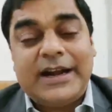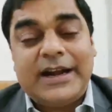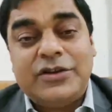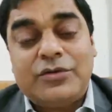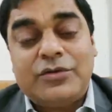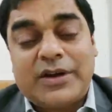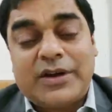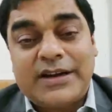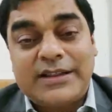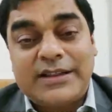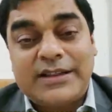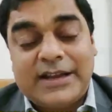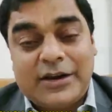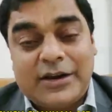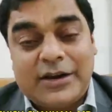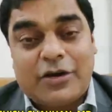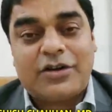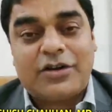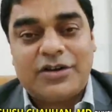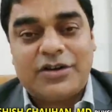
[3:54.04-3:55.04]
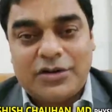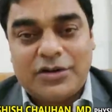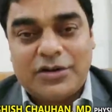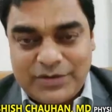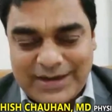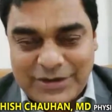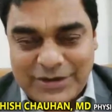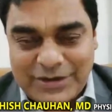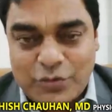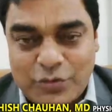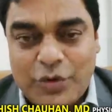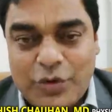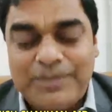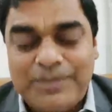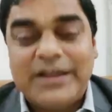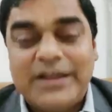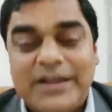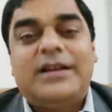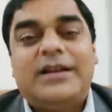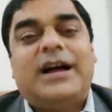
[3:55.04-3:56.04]
and you are in the lockdown, you are at
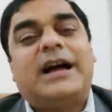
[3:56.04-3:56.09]
home,